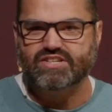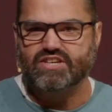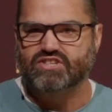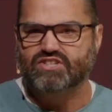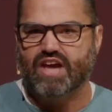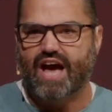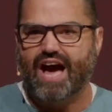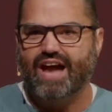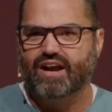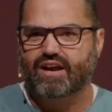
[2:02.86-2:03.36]

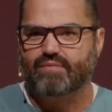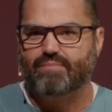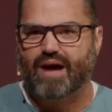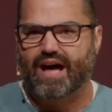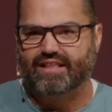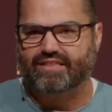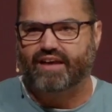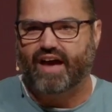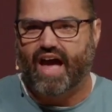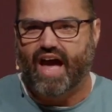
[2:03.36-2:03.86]
excited
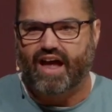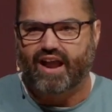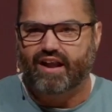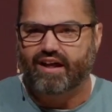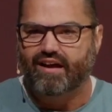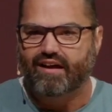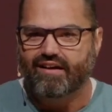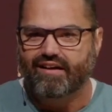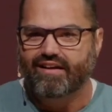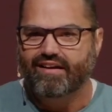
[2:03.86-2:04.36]
about that.
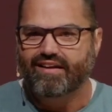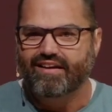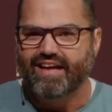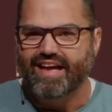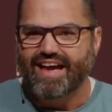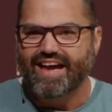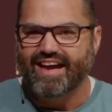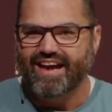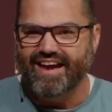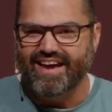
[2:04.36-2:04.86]

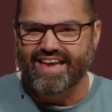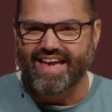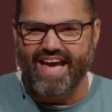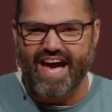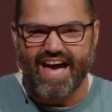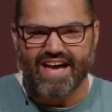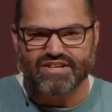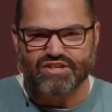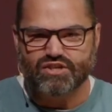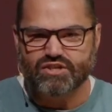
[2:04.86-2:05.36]

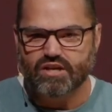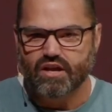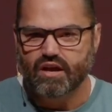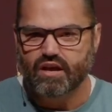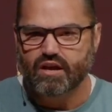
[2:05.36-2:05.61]
Yes.